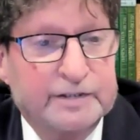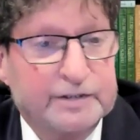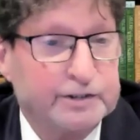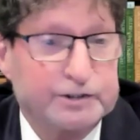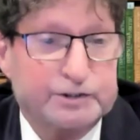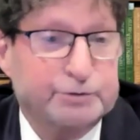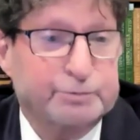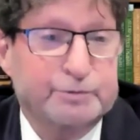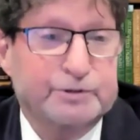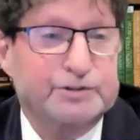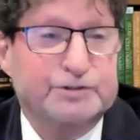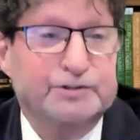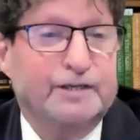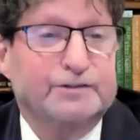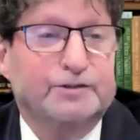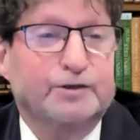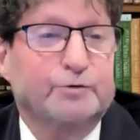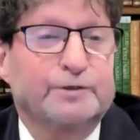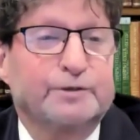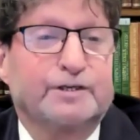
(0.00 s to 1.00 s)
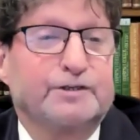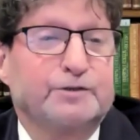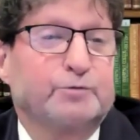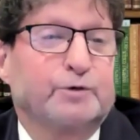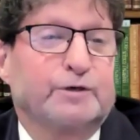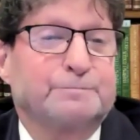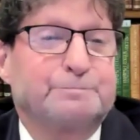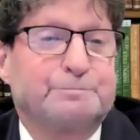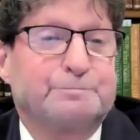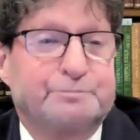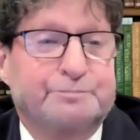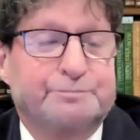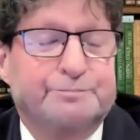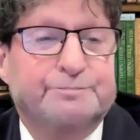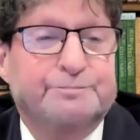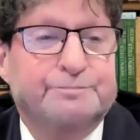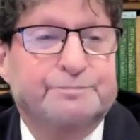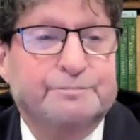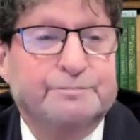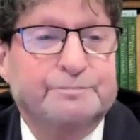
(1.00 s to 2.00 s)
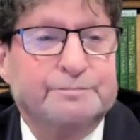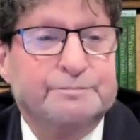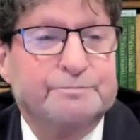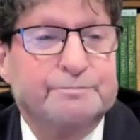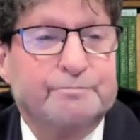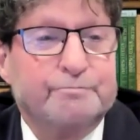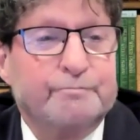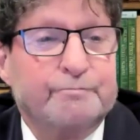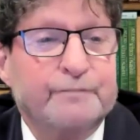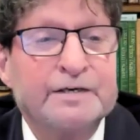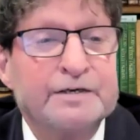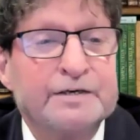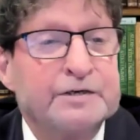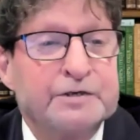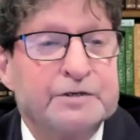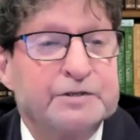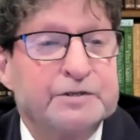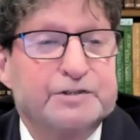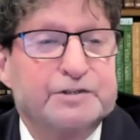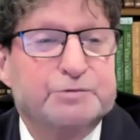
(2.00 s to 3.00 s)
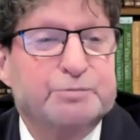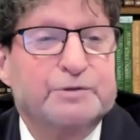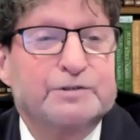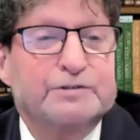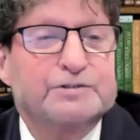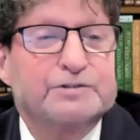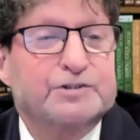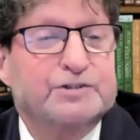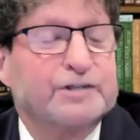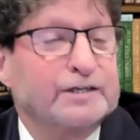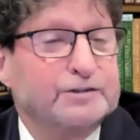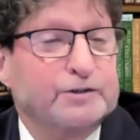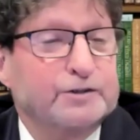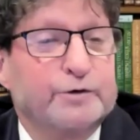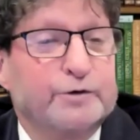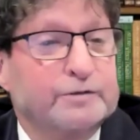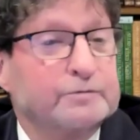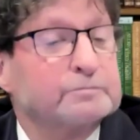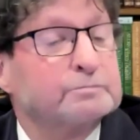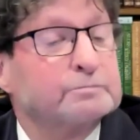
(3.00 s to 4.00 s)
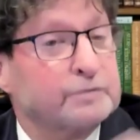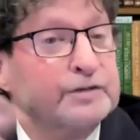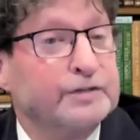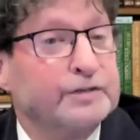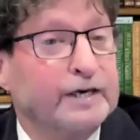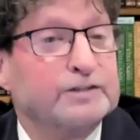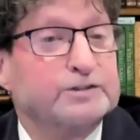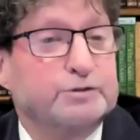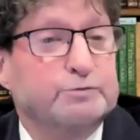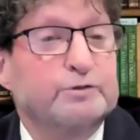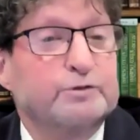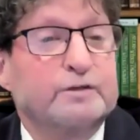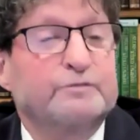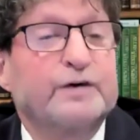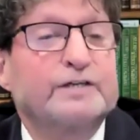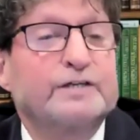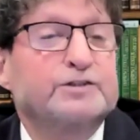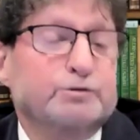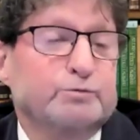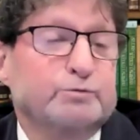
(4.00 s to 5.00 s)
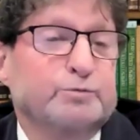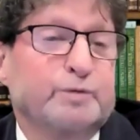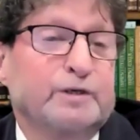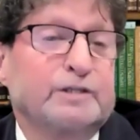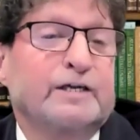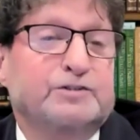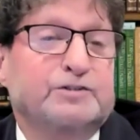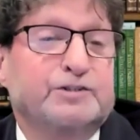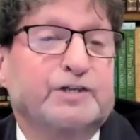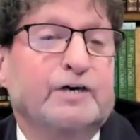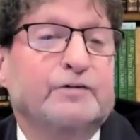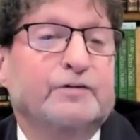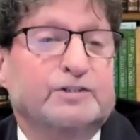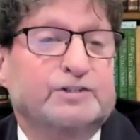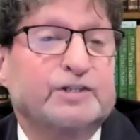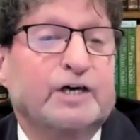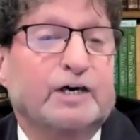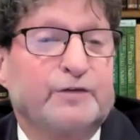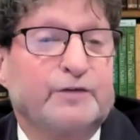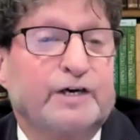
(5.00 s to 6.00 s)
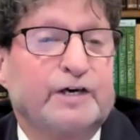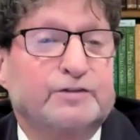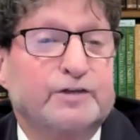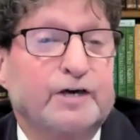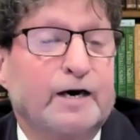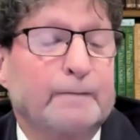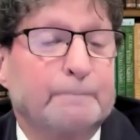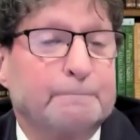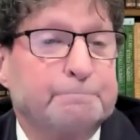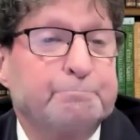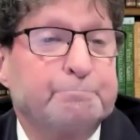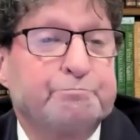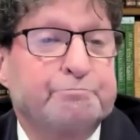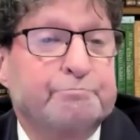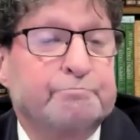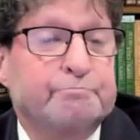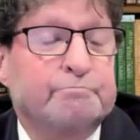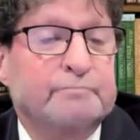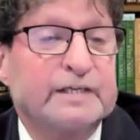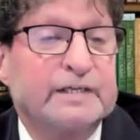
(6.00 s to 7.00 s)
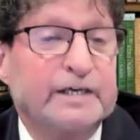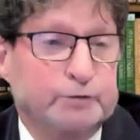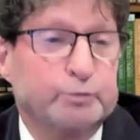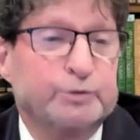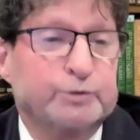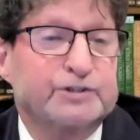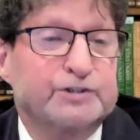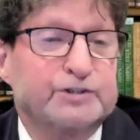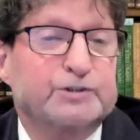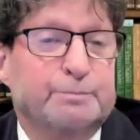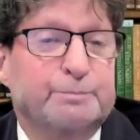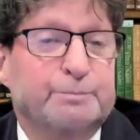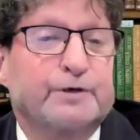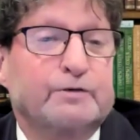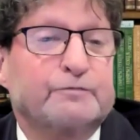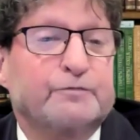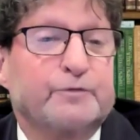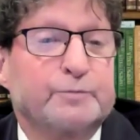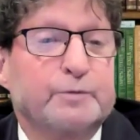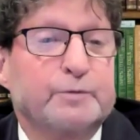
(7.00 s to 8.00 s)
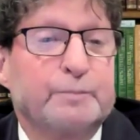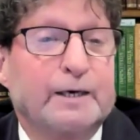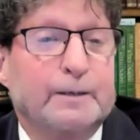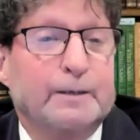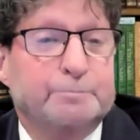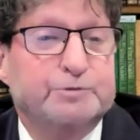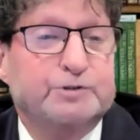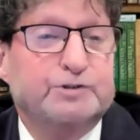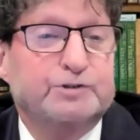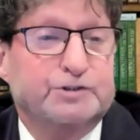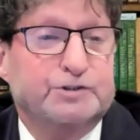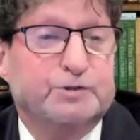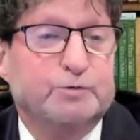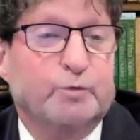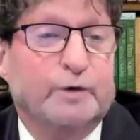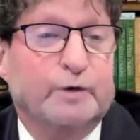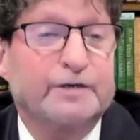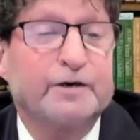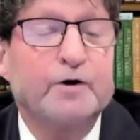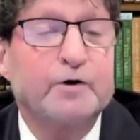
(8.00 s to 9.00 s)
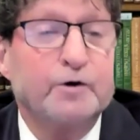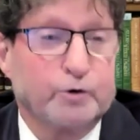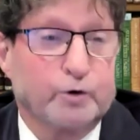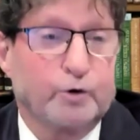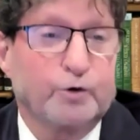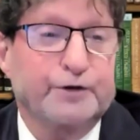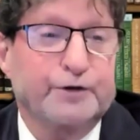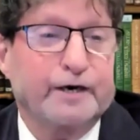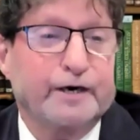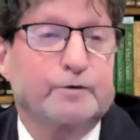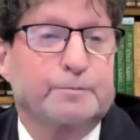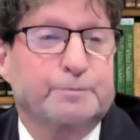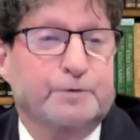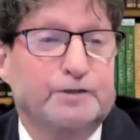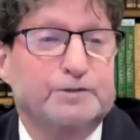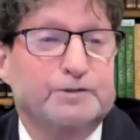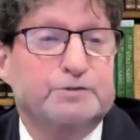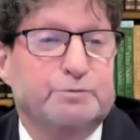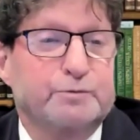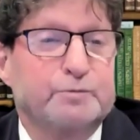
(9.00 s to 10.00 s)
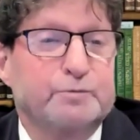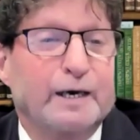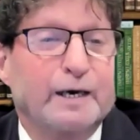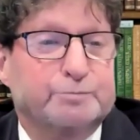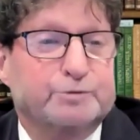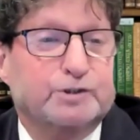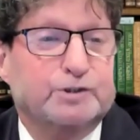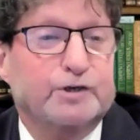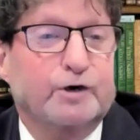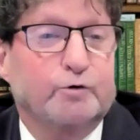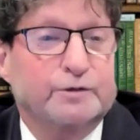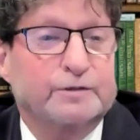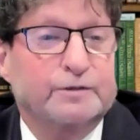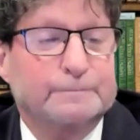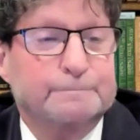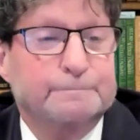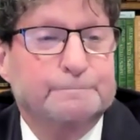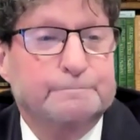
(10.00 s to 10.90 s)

Israel's not going anywhere. Israel is not going, the natural events would be like South Vietnam. It would disappear from the maps, just the way all the Arab country maps show it.